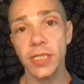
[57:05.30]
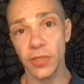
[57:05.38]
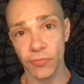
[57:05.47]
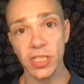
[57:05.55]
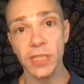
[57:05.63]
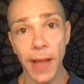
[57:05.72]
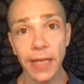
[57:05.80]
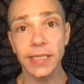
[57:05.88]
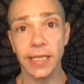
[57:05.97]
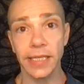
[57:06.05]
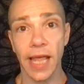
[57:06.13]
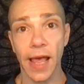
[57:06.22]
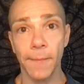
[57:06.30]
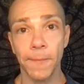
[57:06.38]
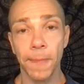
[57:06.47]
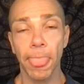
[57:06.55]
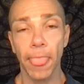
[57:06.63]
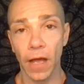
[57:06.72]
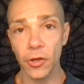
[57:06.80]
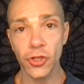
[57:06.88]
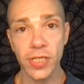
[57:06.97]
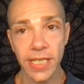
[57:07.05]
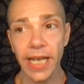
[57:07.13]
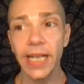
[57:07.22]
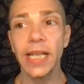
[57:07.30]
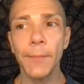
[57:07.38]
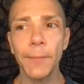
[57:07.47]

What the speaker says: and respecting them, understanding them,